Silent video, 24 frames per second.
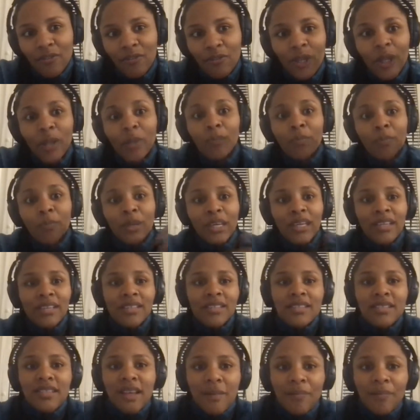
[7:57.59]
film being
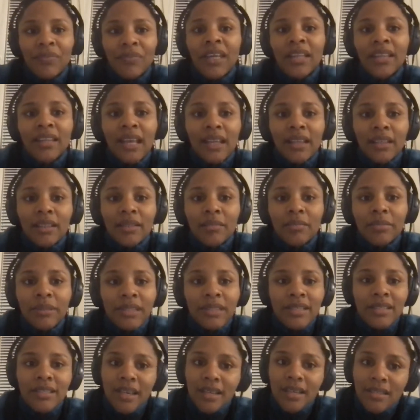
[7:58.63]
something that could be
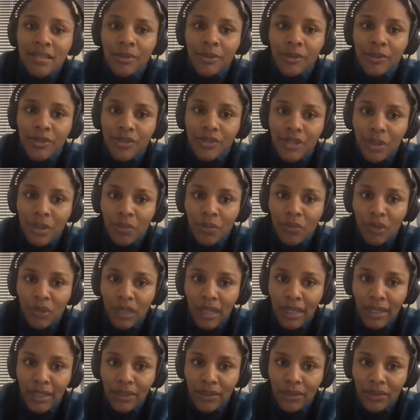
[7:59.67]
accessible to someone
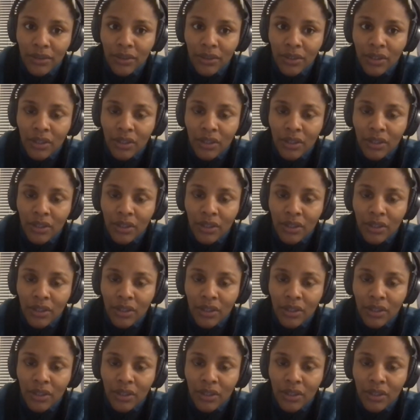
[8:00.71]
like you.